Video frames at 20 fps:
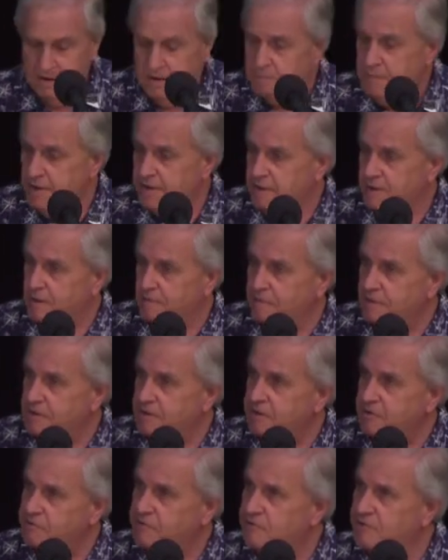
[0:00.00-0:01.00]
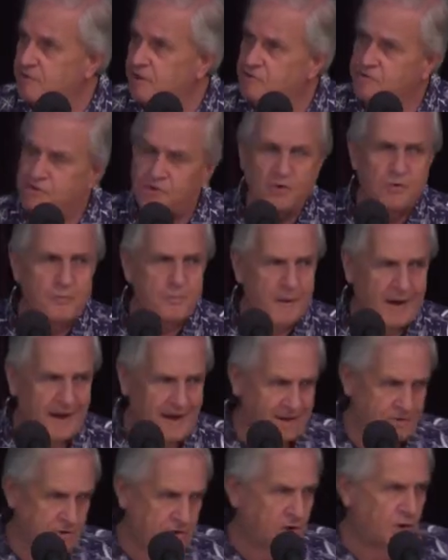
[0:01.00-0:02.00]
But this is a two
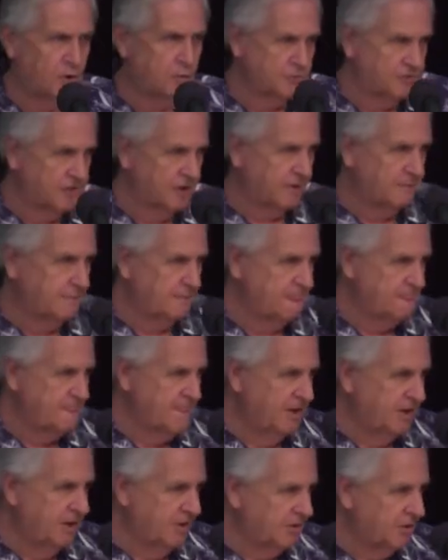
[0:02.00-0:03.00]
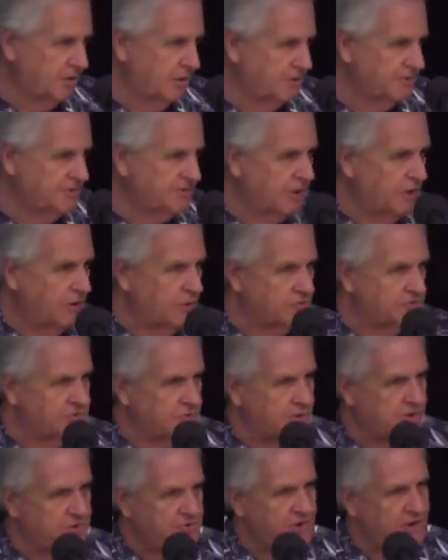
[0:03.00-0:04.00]
part culture. God's
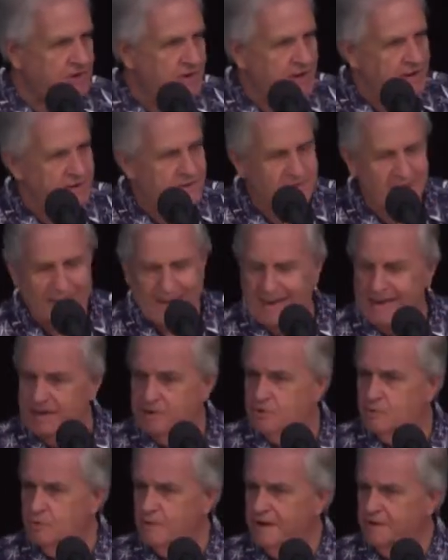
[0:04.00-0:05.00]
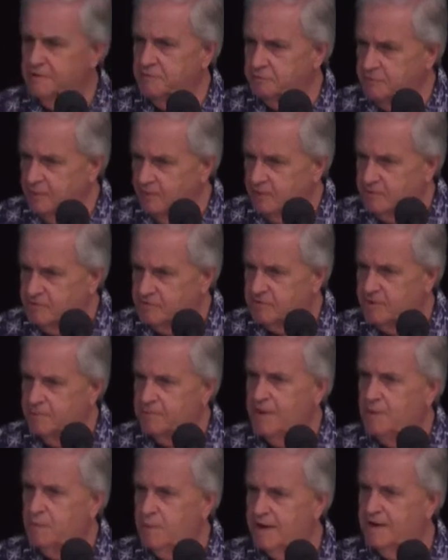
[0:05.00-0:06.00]
culture is you need to enter in first to
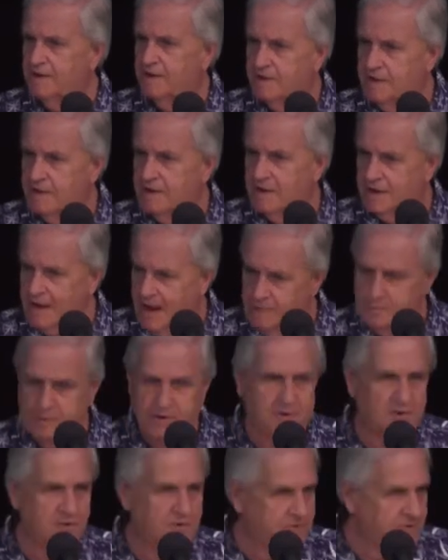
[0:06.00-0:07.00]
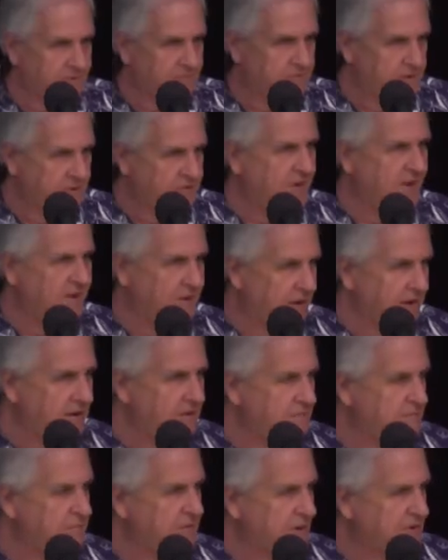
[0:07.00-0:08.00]
be one of the inhabitants of the city,
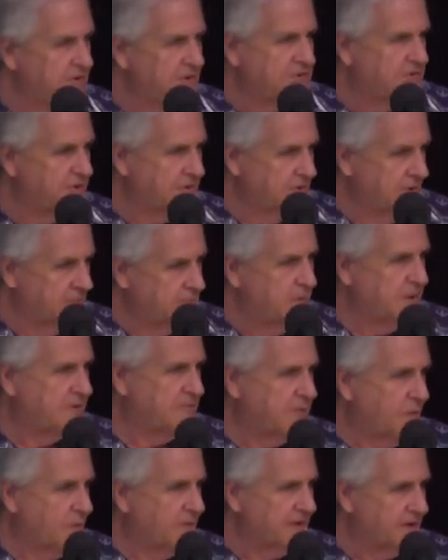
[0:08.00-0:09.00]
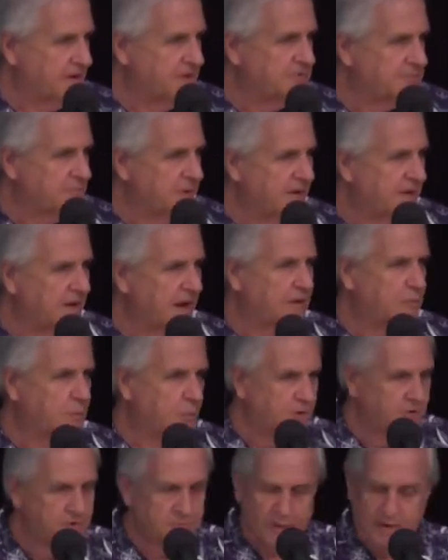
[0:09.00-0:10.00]
just metaphorically speaking, in other
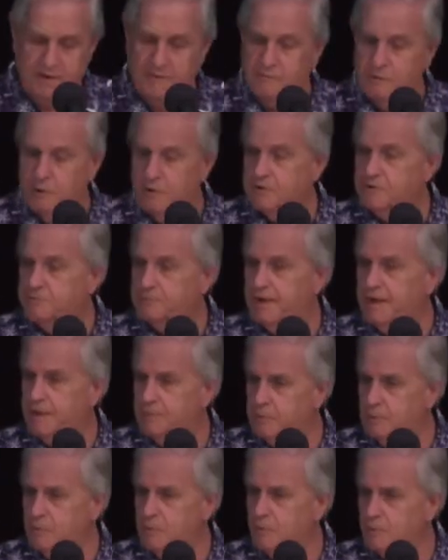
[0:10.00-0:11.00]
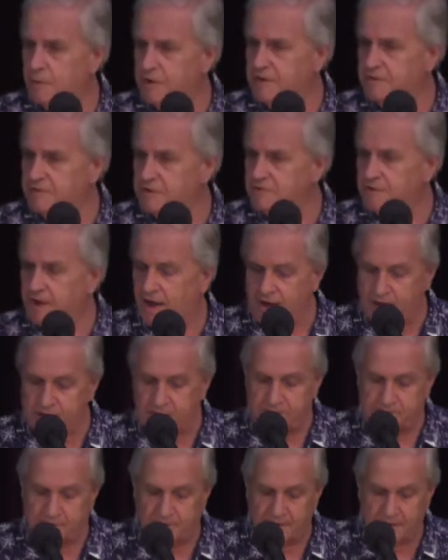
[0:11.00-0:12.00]
words, one of God's people, one of the
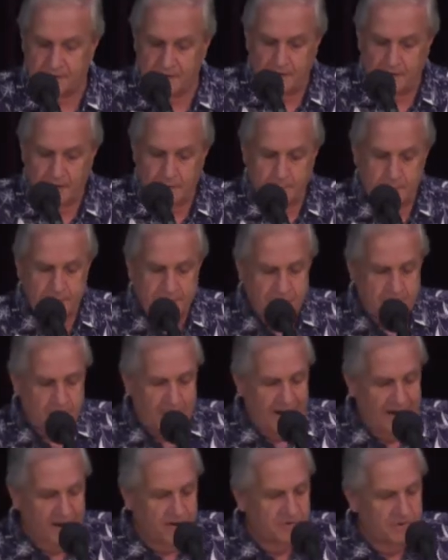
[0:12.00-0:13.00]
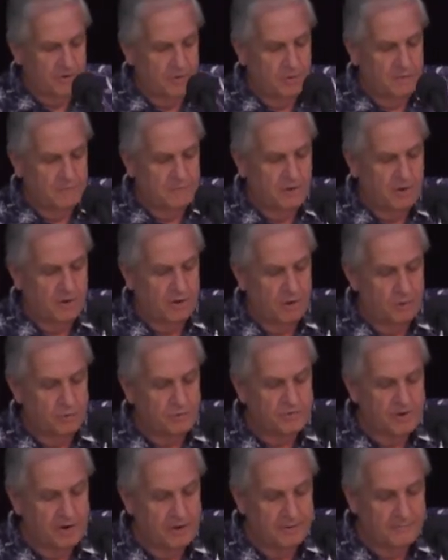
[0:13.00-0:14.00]
saved. But part two of the
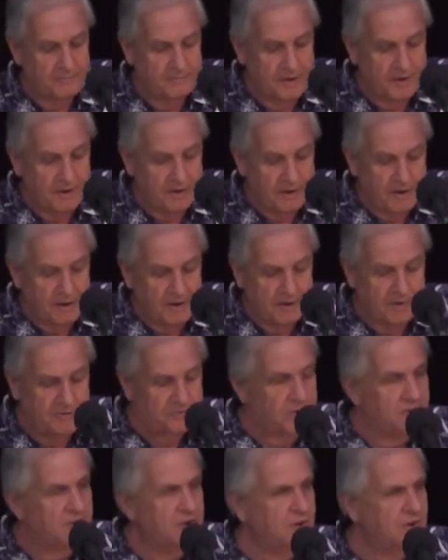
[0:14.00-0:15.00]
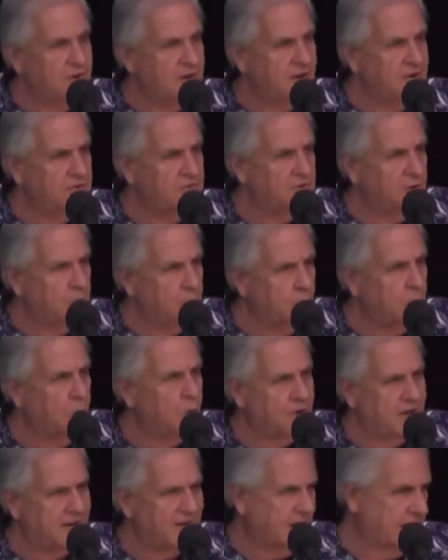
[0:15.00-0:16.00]
culture is that you need to
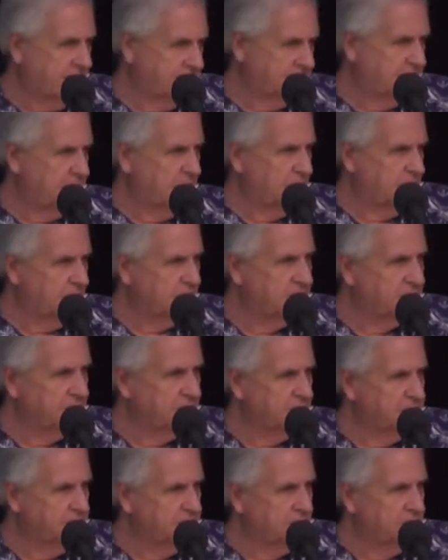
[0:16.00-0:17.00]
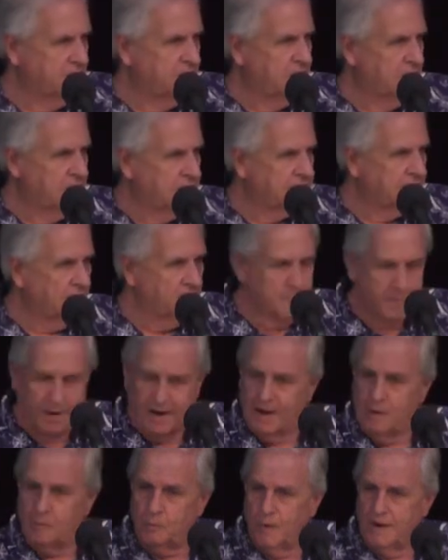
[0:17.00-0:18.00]
walk in that spirit. So,
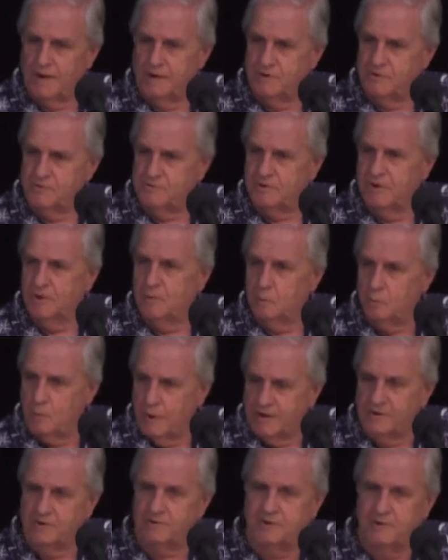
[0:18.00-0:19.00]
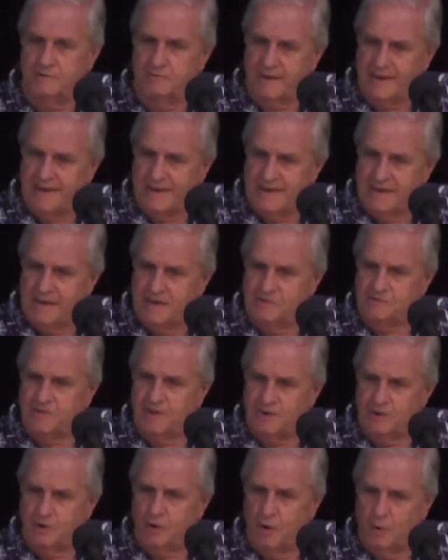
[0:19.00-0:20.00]
part one is relatively easy
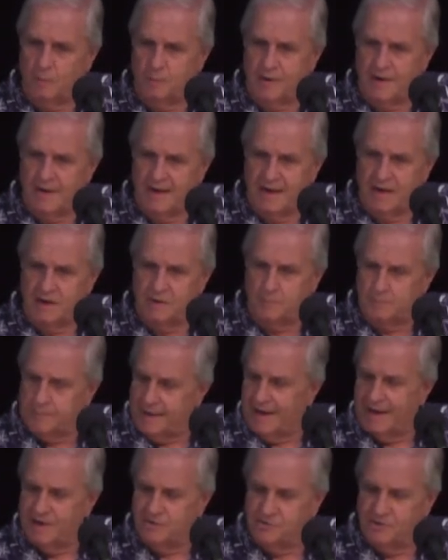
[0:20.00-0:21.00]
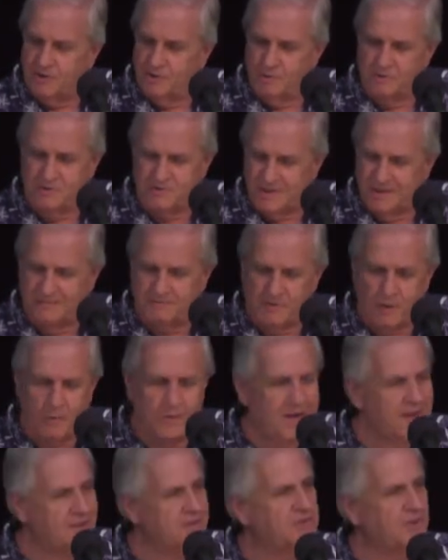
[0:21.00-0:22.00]
to comprehend, and part two is
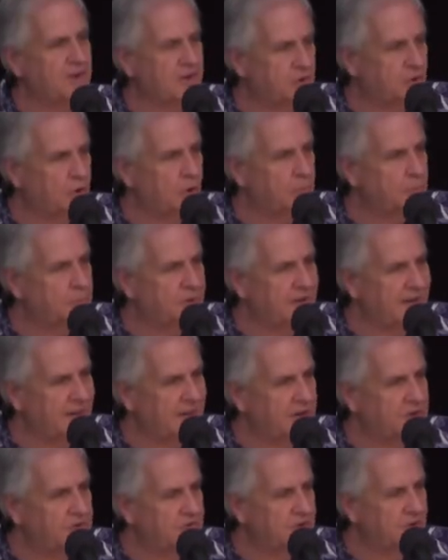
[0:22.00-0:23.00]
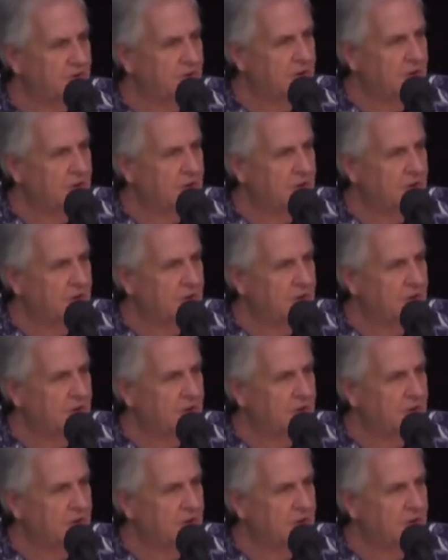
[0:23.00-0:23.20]
very easy to comprehend.